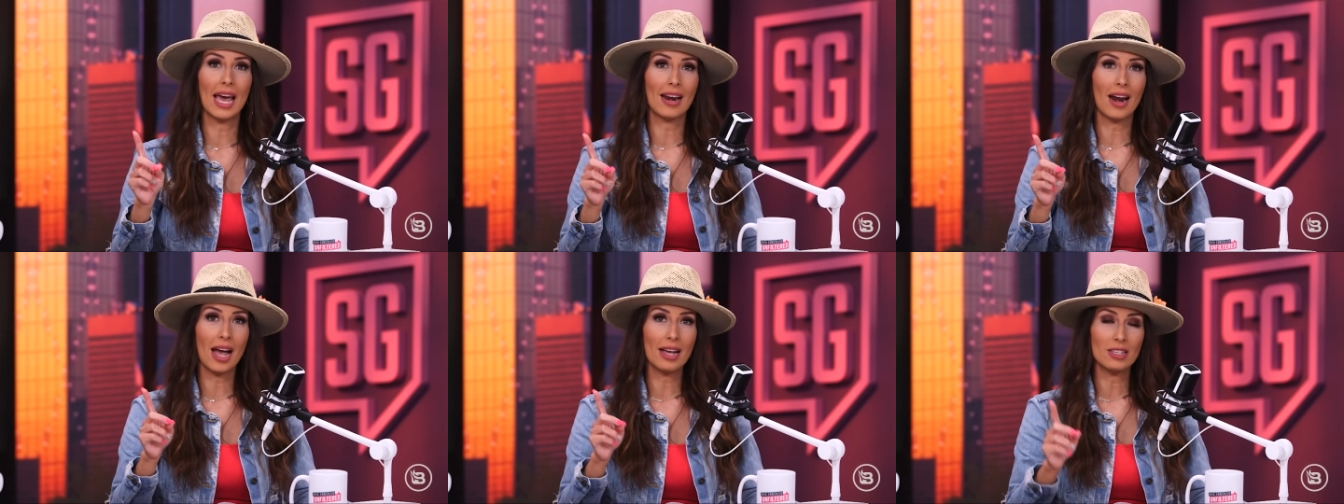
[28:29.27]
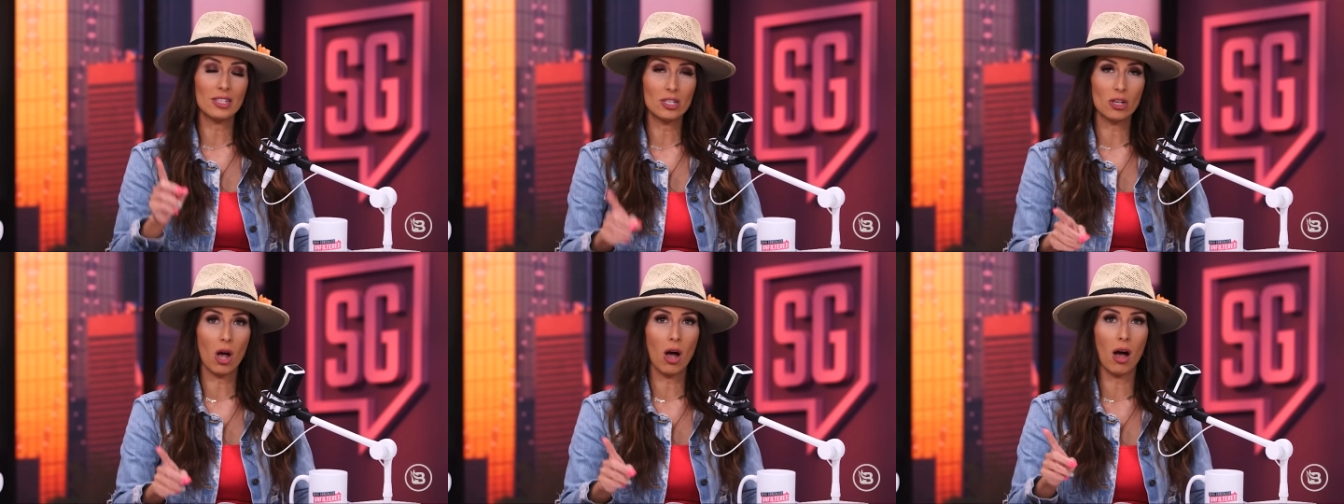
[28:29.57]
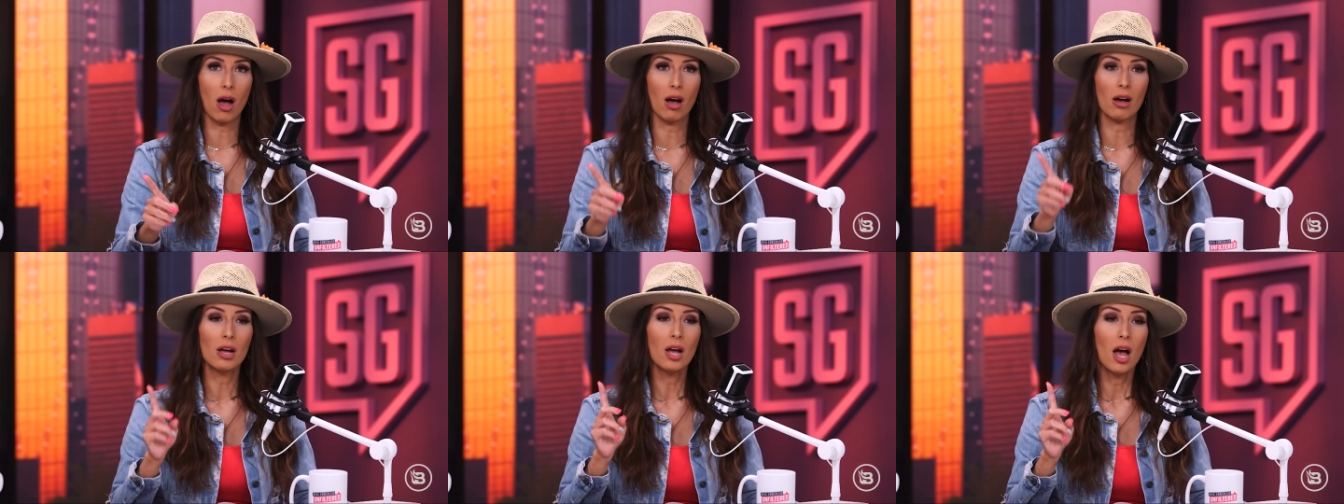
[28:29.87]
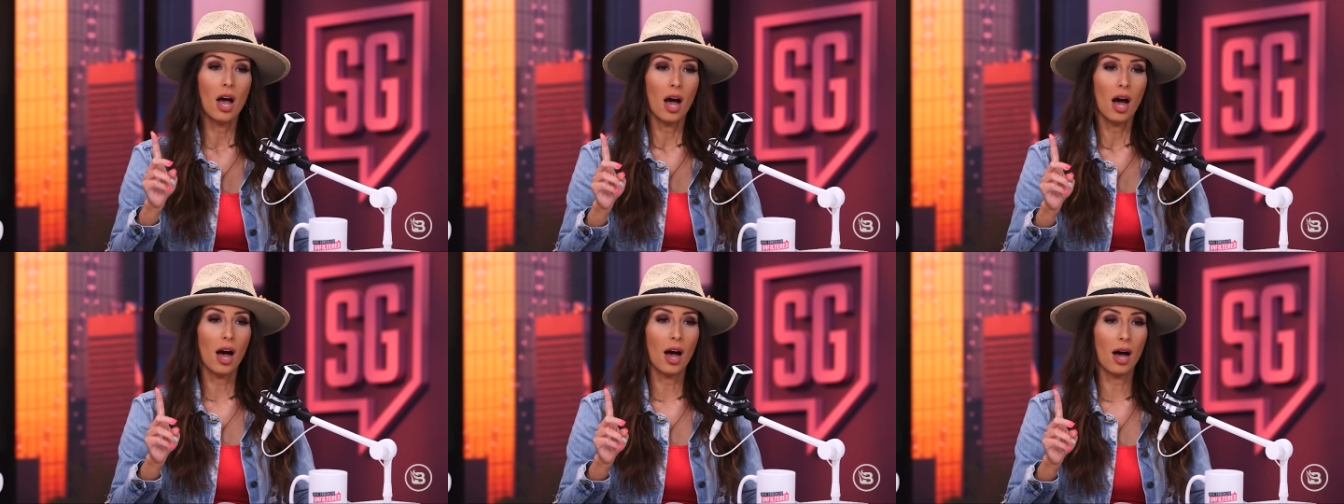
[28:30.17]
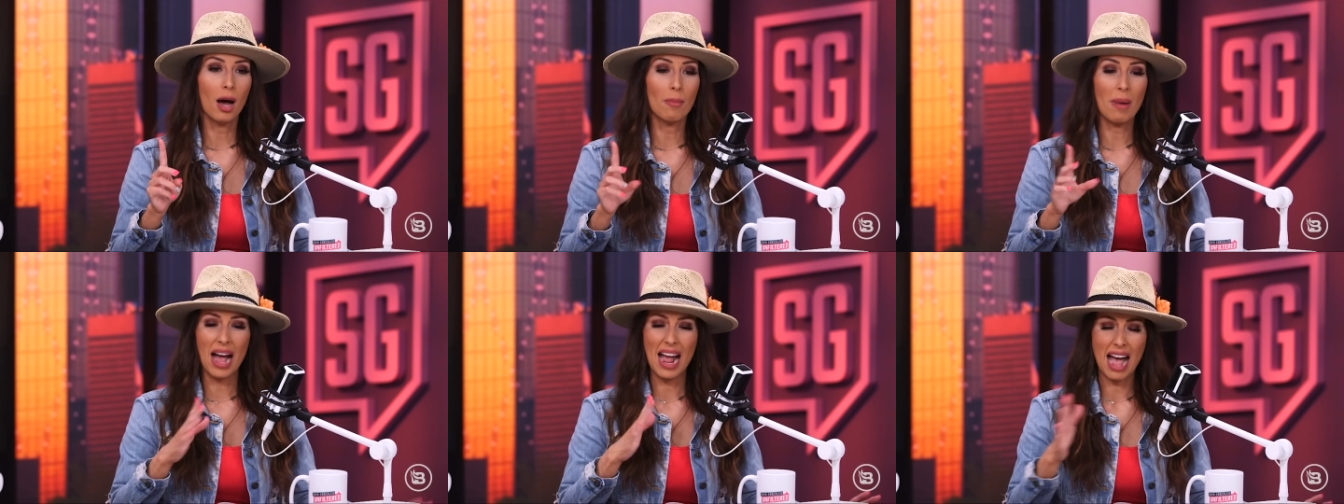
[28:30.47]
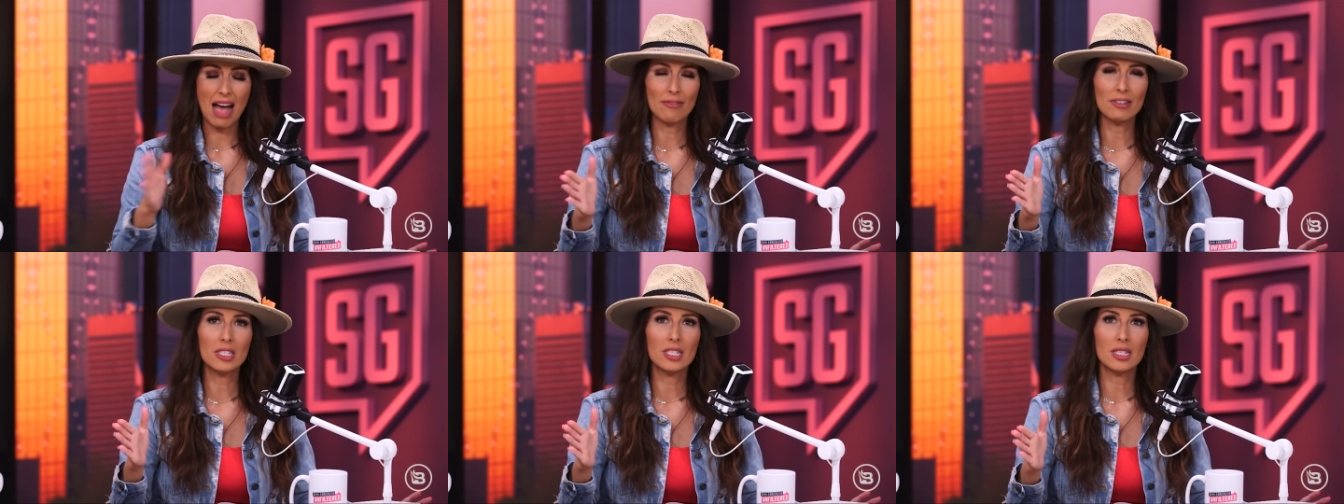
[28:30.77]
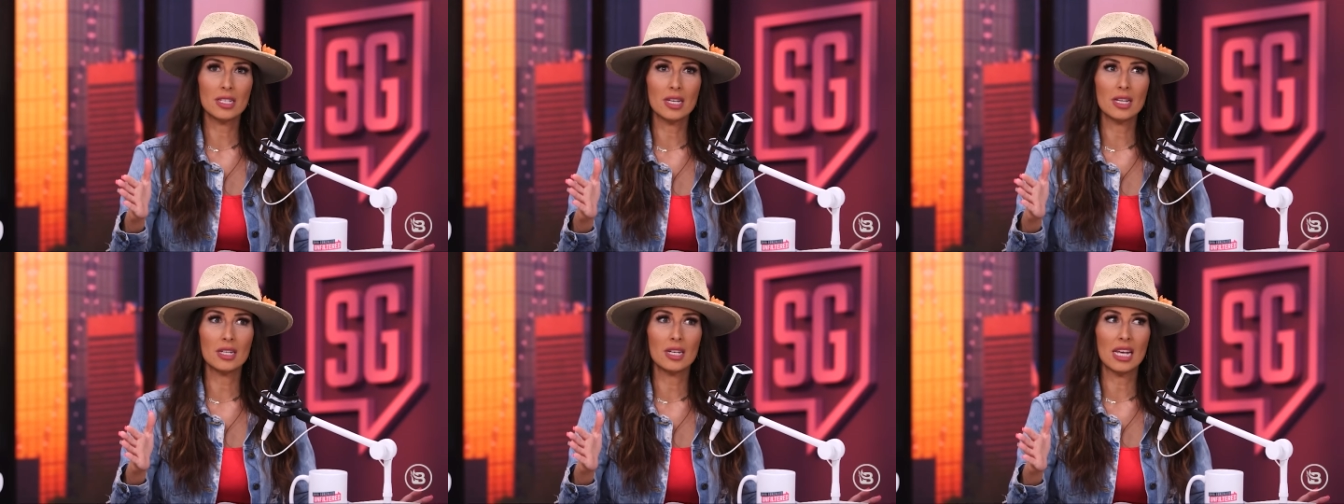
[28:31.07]
And I saw, I haven't
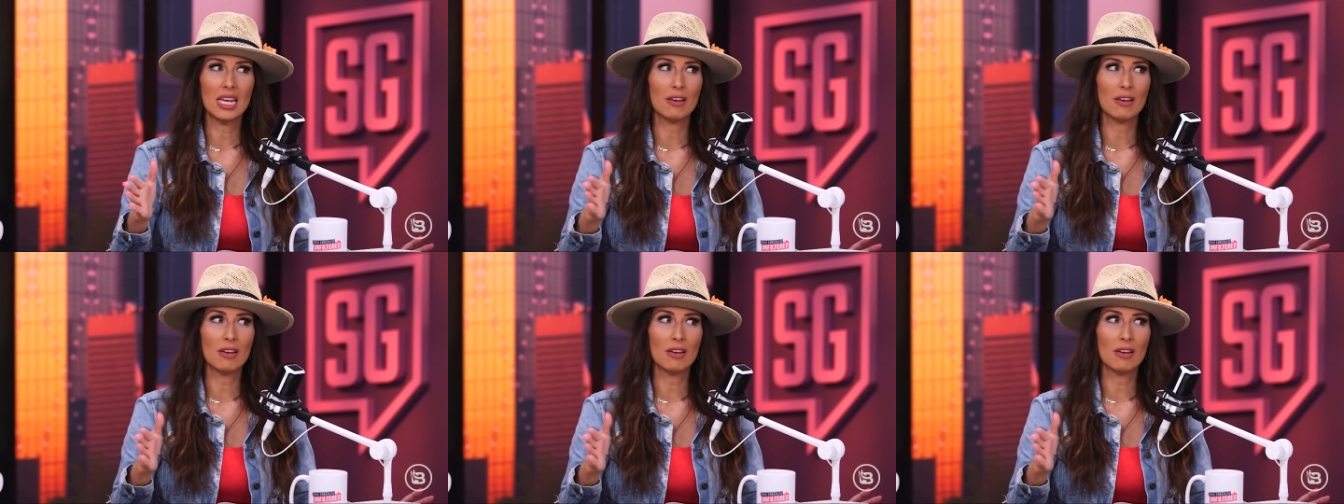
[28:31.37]
seen